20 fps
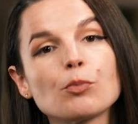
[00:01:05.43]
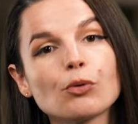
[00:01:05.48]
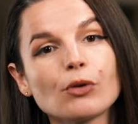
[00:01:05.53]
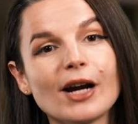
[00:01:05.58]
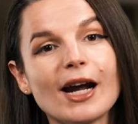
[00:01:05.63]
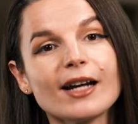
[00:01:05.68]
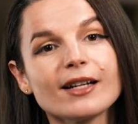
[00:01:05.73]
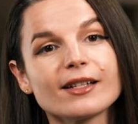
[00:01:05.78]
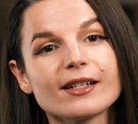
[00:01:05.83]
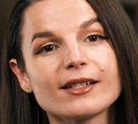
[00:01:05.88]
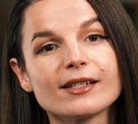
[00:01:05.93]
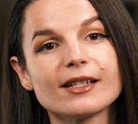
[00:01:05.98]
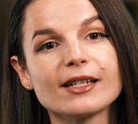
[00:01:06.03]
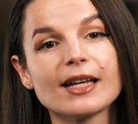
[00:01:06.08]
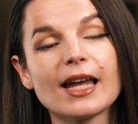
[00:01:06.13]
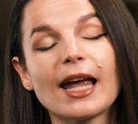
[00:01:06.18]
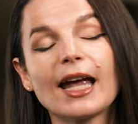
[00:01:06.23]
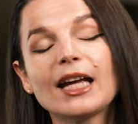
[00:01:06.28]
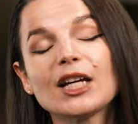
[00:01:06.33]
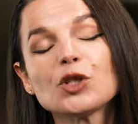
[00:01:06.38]

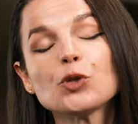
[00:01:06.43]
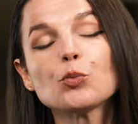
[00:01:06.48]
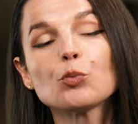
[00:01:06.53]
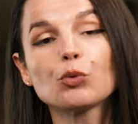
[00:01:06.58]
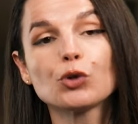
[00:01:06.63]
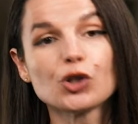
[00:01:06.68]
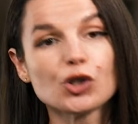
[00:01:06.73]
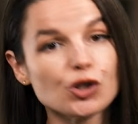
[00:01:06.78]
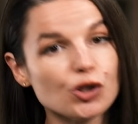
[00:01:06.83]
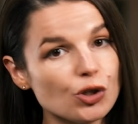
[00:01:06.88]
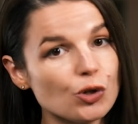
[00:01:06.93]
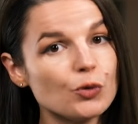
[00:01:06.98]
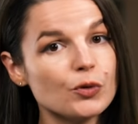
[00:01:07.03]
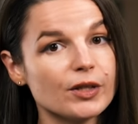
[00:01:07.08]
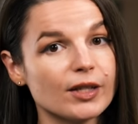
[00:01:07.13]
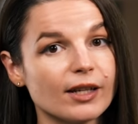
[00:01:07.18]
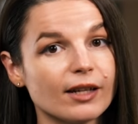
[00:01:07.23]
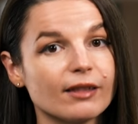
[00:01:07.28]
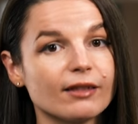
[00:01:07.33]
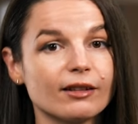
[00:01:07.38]
practicing and
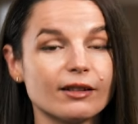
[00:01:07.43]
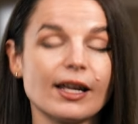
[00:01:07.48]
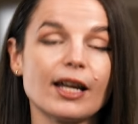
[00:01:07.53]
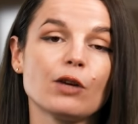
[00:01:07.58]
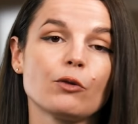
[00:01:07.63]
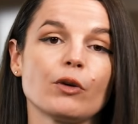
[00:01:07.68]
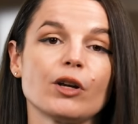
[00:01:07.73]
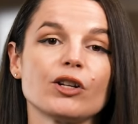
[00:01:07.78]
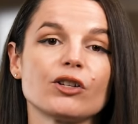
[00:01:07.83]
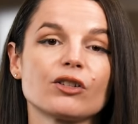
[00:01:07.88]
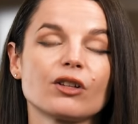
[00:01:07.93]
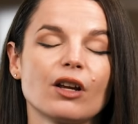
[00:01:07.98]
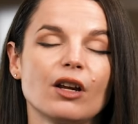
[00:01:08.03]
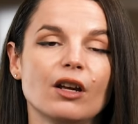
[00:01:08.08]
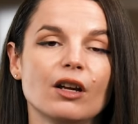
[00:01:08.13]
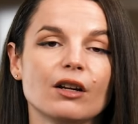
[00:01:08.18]
producing the language.